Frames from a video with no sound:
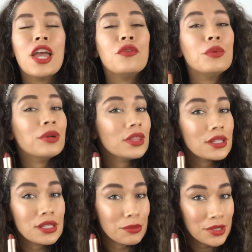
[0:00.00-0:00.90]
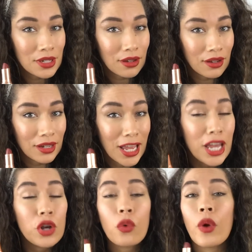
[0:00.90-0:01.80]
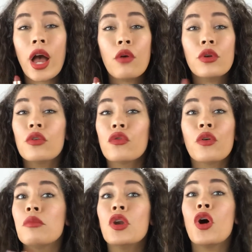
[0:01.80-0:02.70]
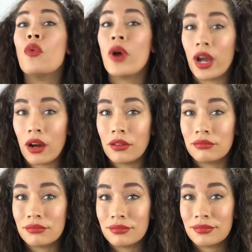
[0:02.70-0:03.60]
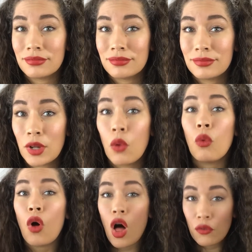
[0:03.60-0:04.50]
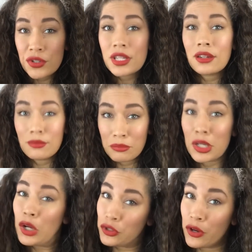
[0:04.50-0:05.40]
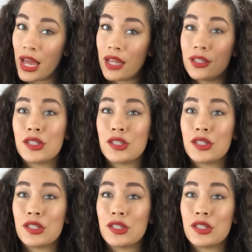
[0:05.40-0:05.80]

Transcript: If you put this lipstick on, a crown from nowhere will all of a sudden be on your head.